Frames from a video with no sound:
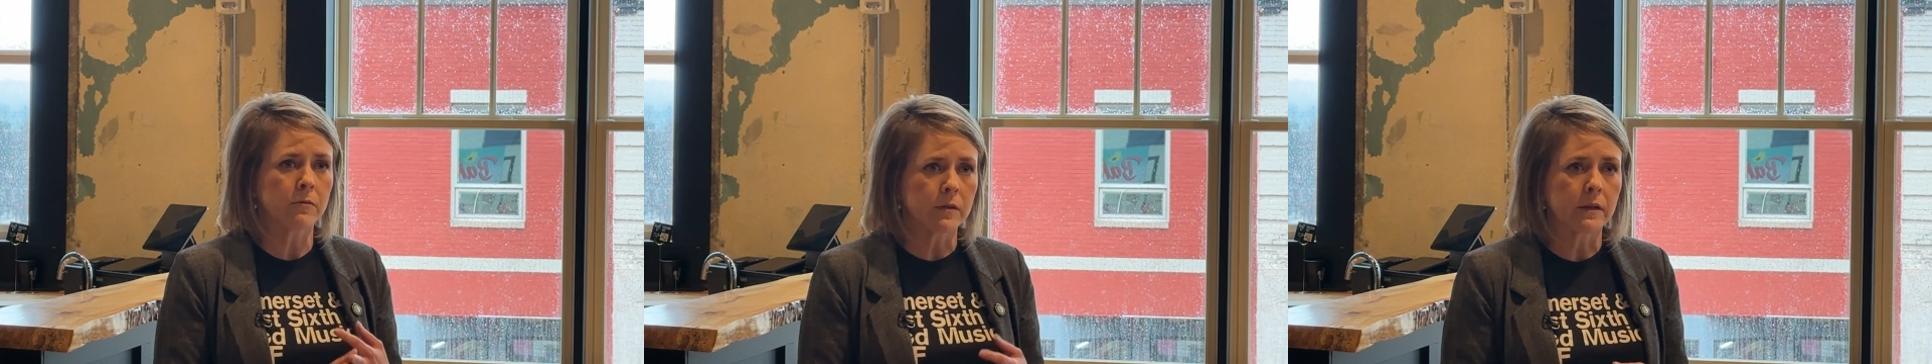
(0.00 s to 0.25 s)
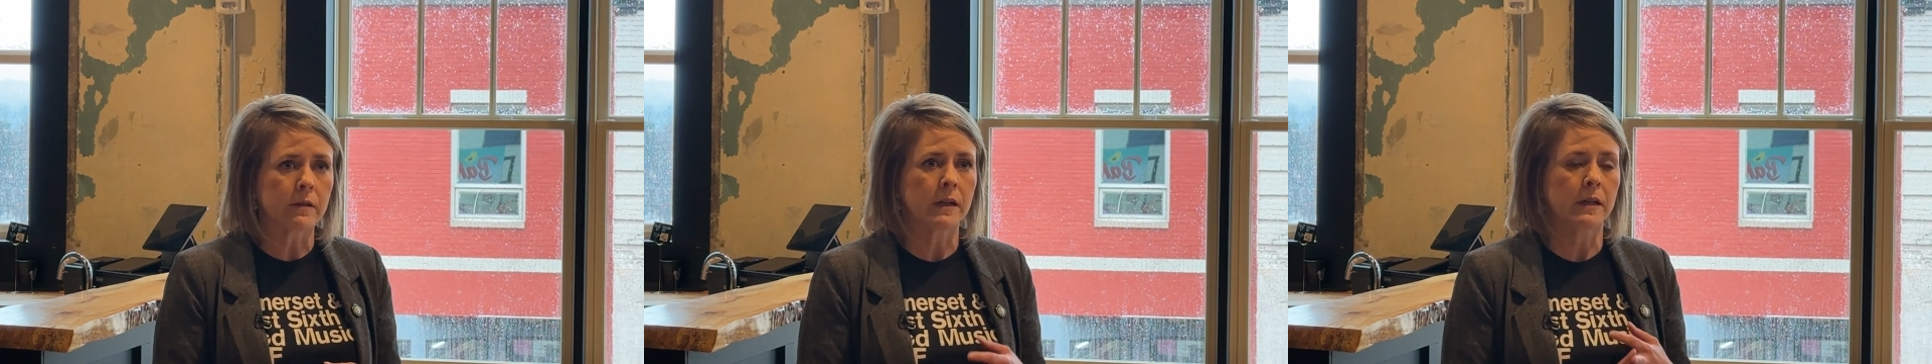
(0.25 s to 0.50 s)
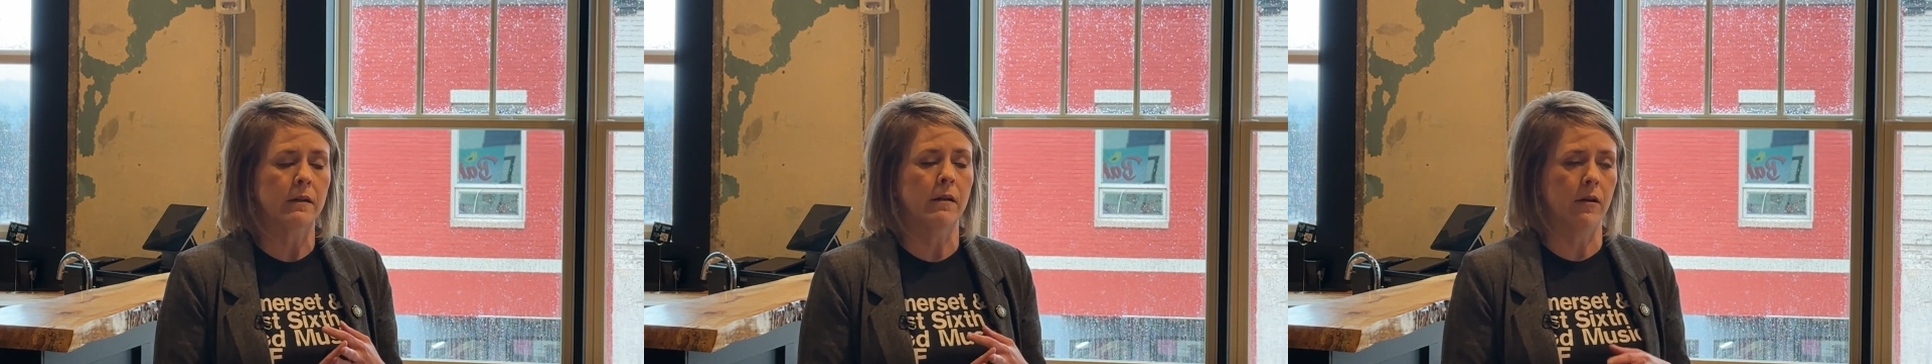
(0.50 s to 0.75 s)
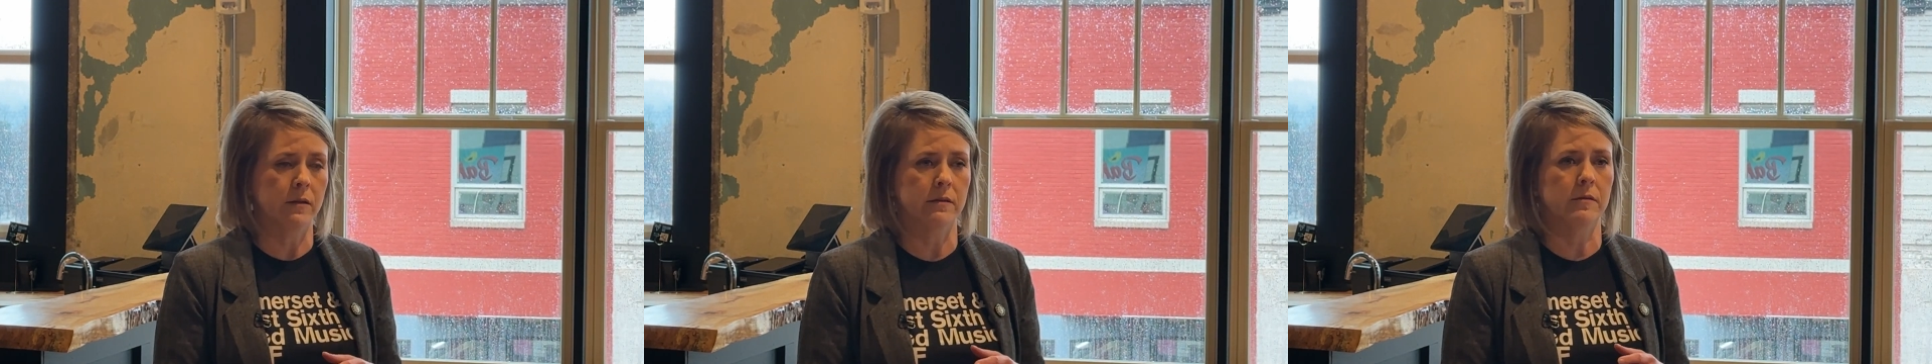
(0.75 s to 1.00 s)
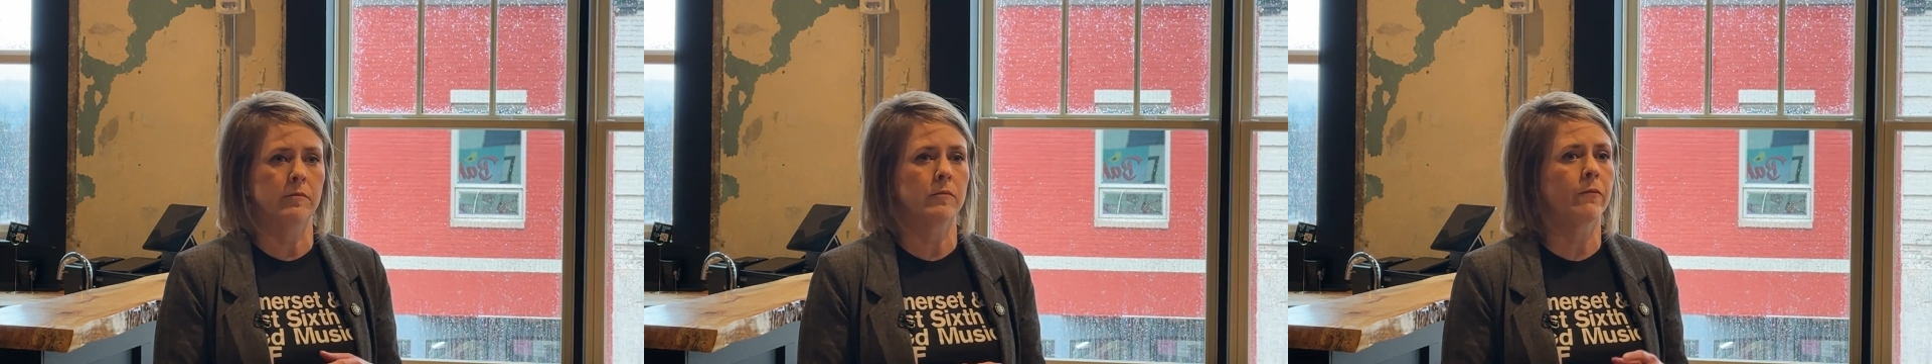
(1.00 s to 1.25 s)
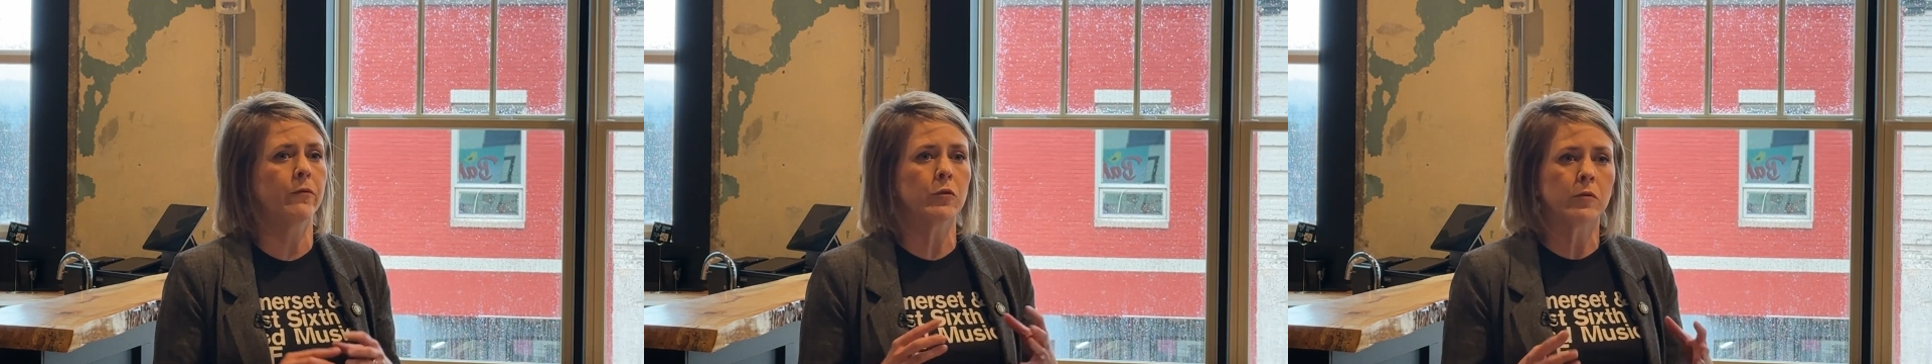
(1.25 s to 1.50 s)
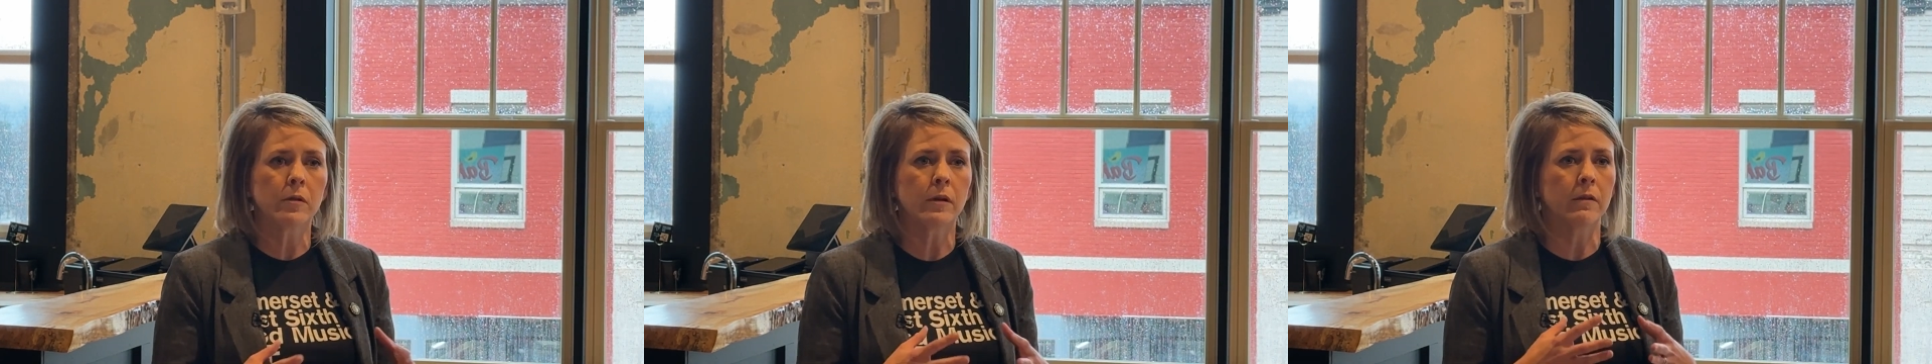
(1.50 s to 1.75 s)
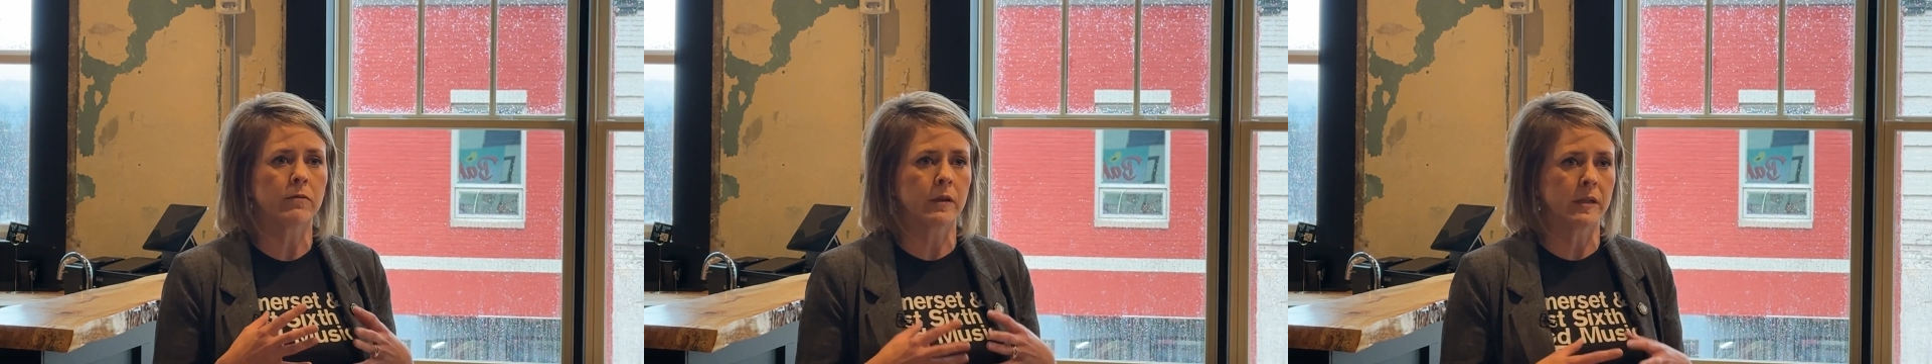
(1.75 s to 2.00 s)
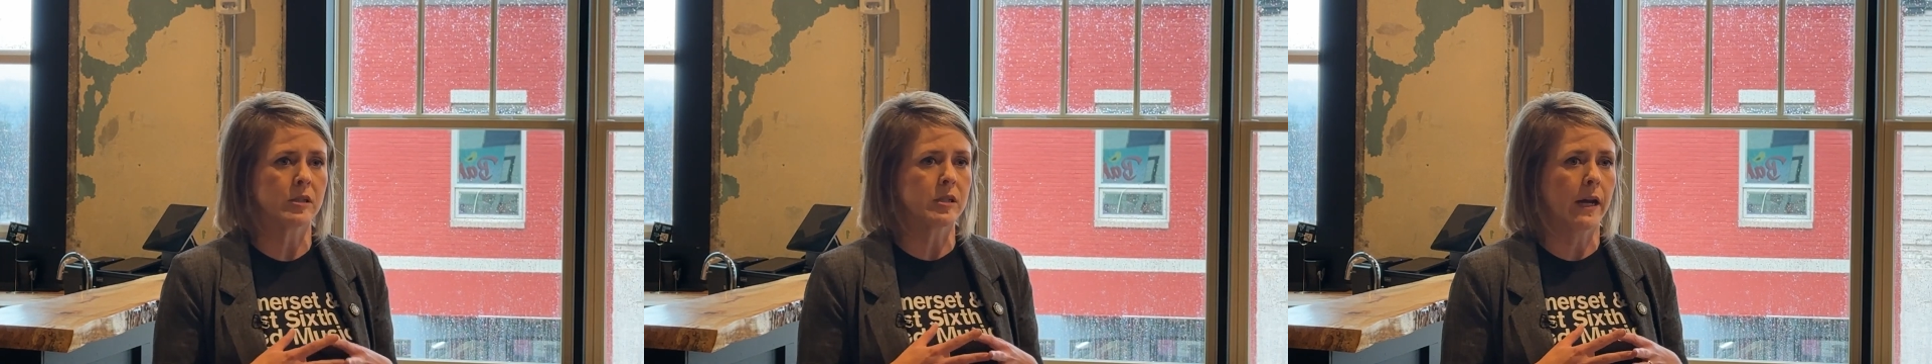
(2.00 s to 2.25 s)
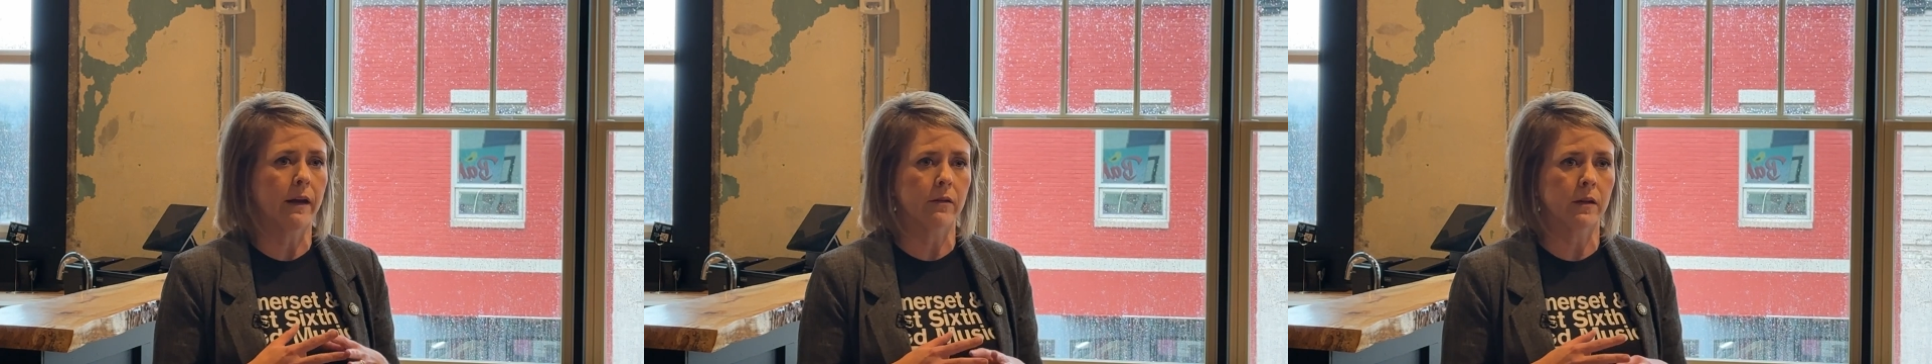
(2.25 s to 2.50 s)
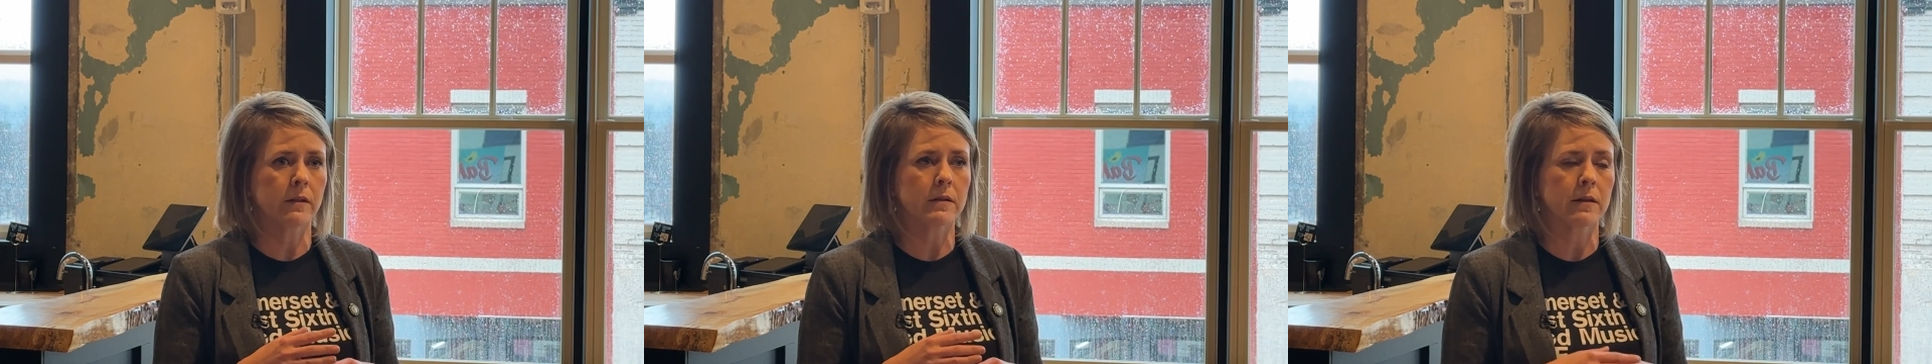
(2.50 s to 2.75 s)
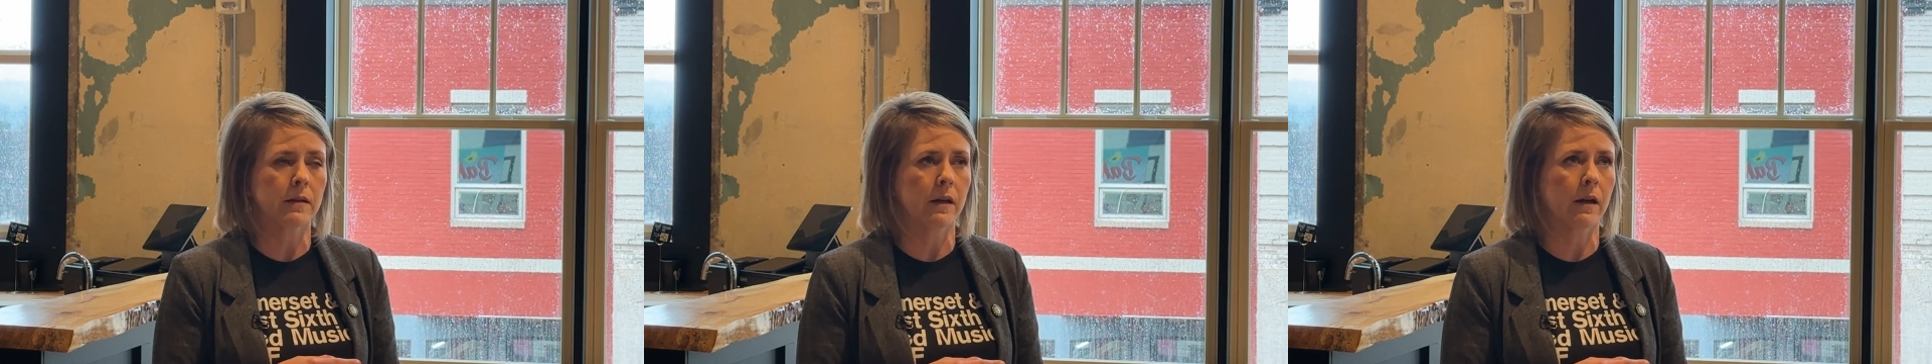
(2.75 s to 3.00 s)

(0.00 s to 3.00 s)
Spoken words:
really awesome, full of rich talent.